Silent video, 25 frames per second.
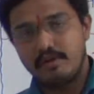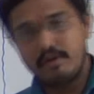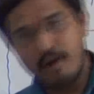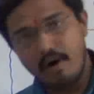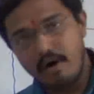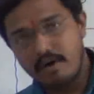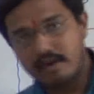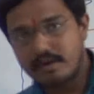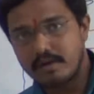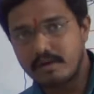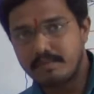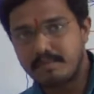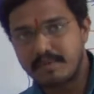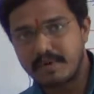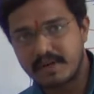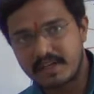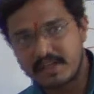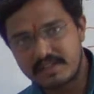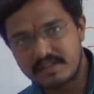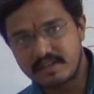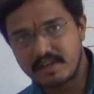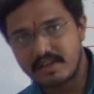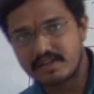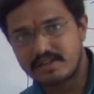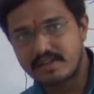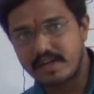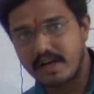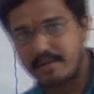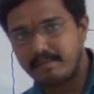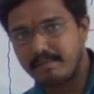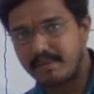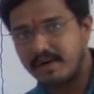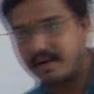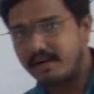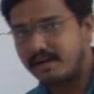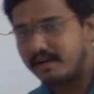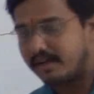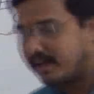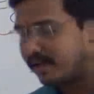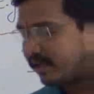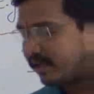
lot of research happened